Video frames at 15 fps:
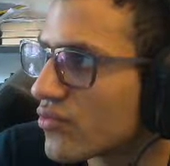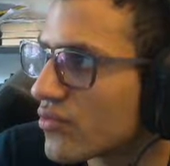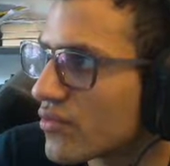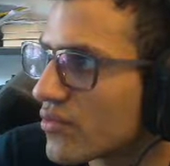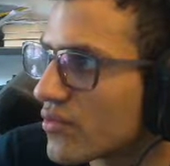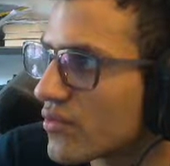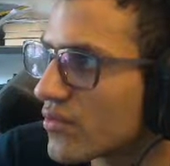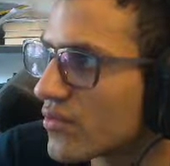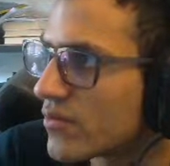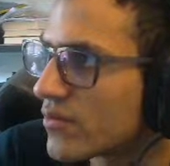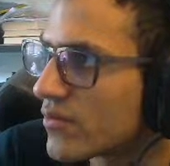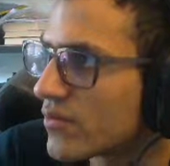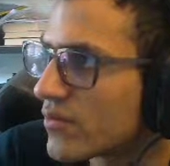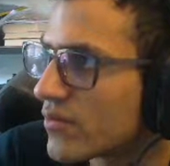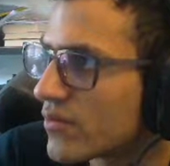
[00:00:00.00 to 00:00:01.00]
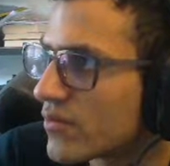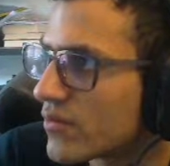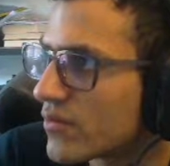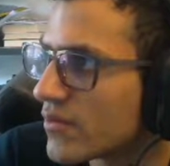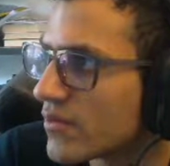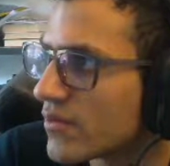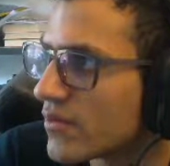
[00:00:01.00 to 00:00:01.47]

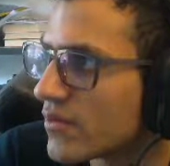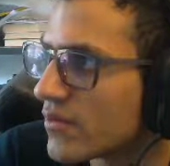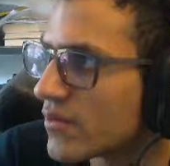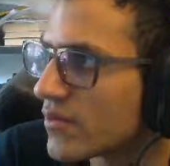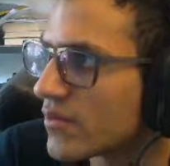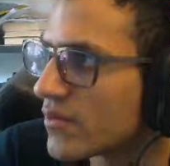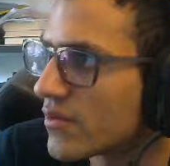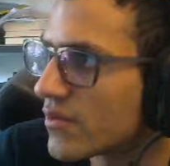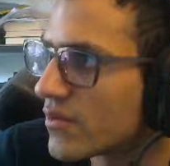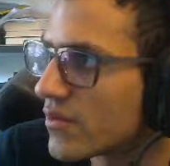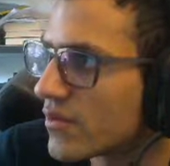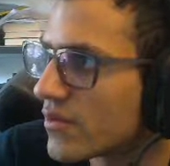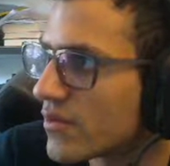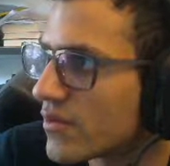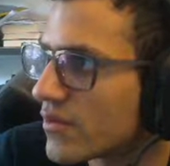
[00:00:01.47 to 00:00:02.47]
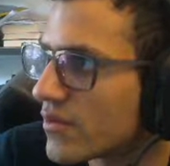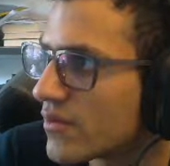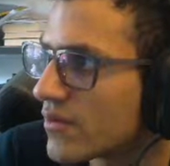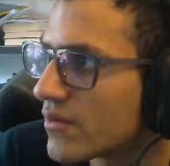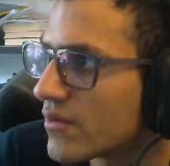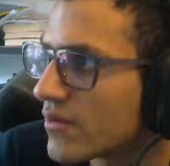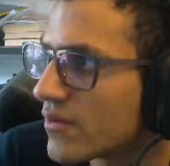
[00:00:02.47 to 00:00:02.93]

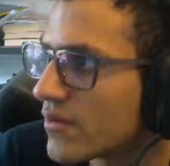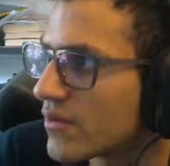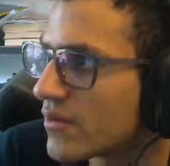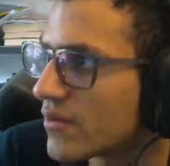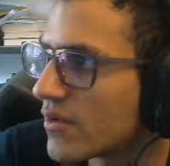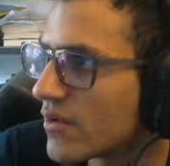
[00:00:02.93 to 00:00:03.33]
(silence)